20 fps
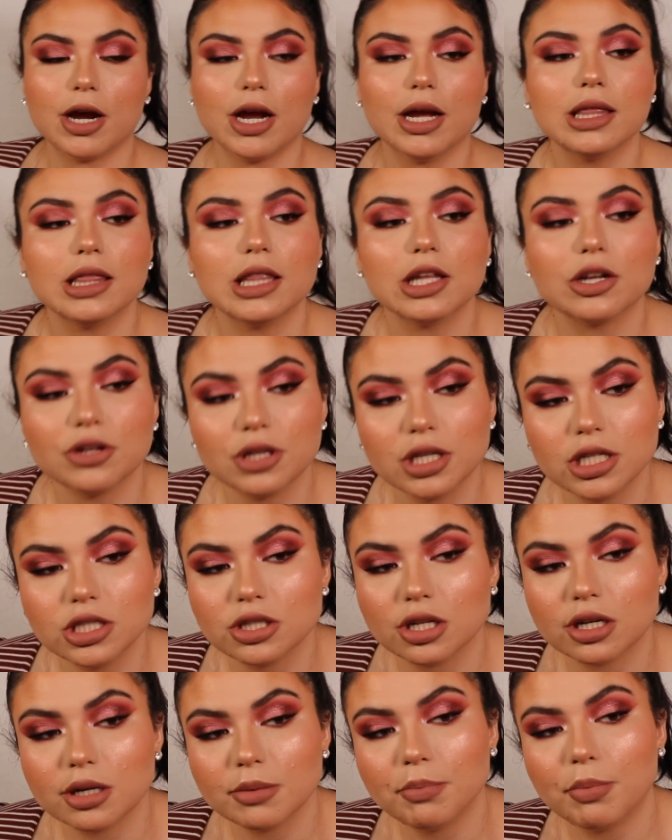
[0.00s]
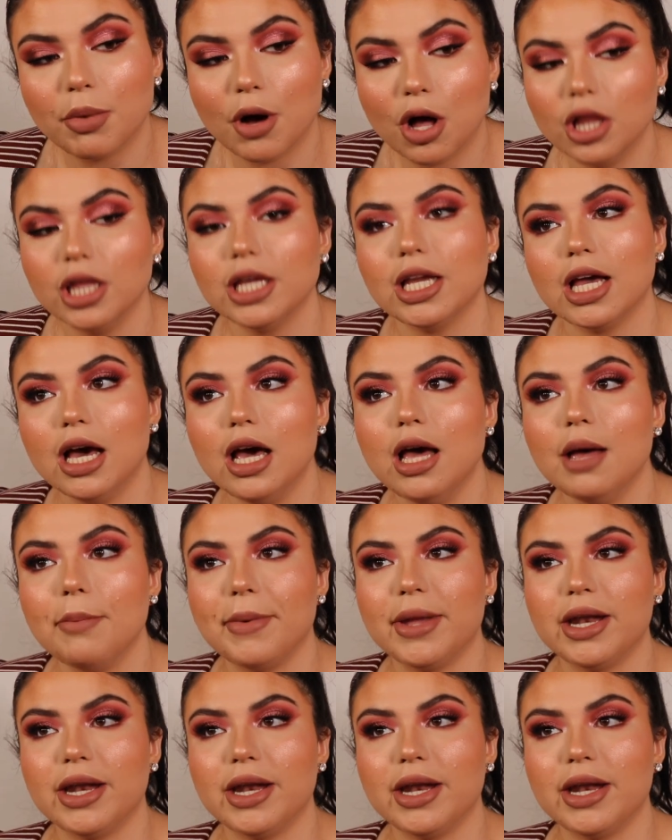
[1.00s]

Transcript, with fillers: It literally started balling up,